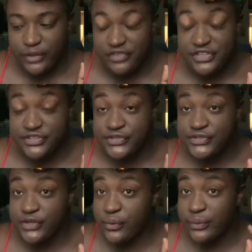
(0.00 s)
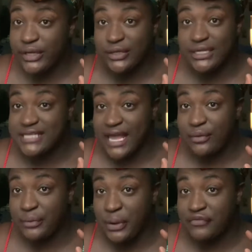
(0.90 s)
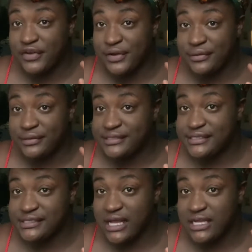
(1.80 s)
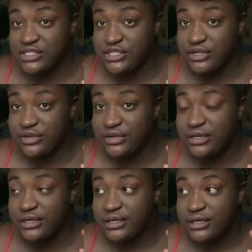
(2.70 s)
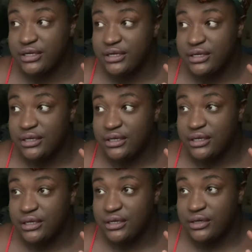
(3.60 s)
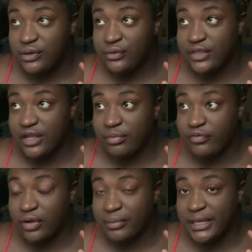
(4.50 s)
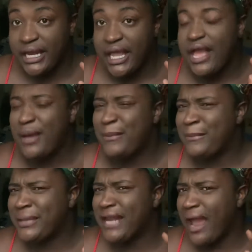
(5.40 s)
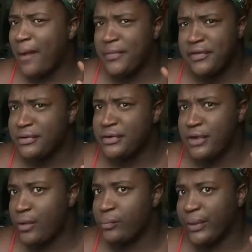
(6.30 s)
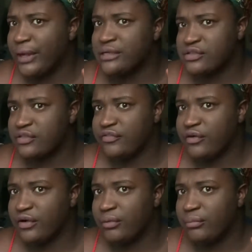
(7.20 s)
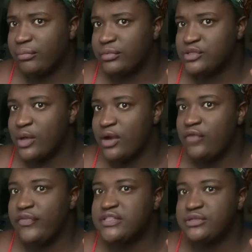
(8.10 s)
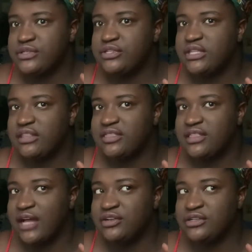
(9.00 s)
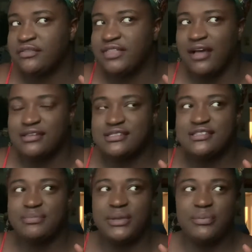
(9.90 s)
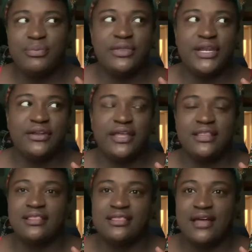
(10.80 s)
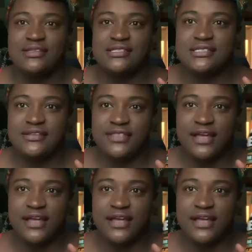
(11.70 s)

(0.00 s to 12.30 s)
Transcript: This is so weird because I don't know if I noticed this last year or the year before, I mean, but there are no bugs on the farm. So I don't know if it's due to the hundreds of thousands of people that are like the thousands of